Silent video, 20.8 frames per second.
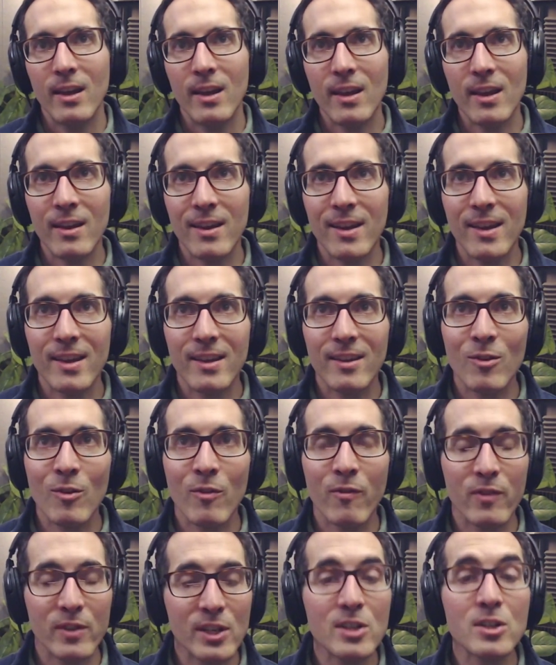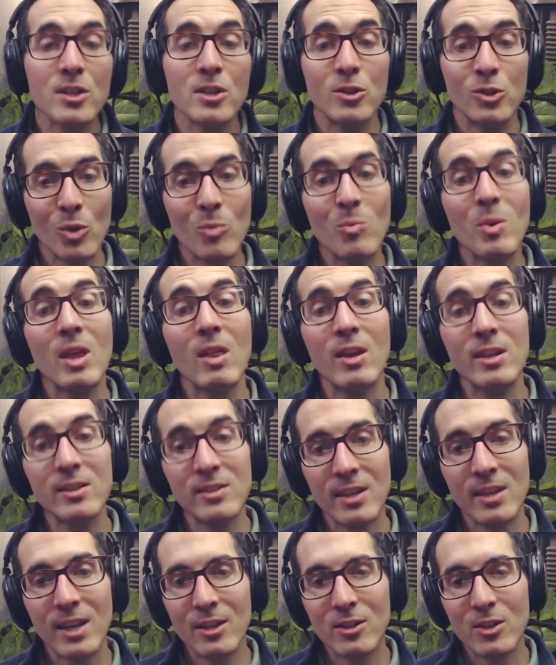your physician should be
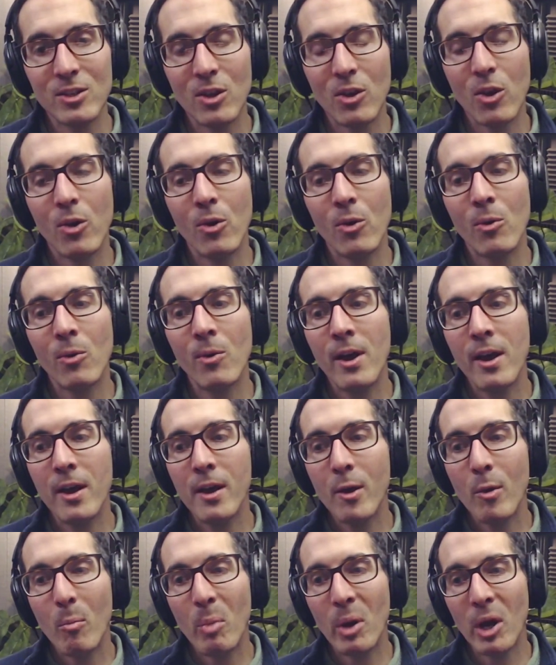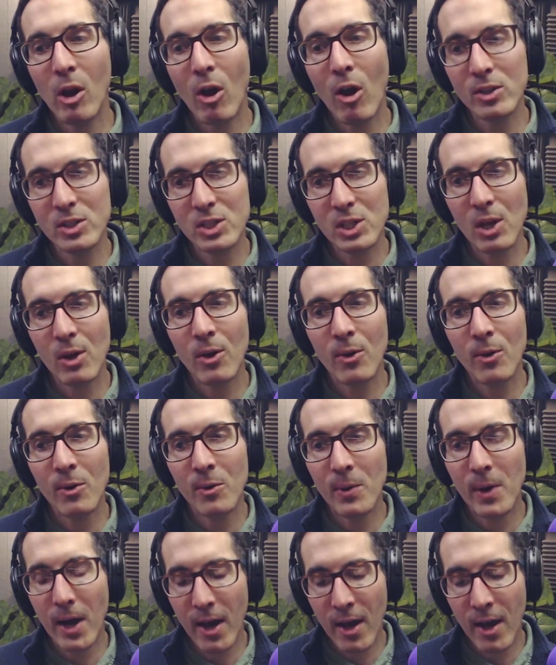listening to you, but also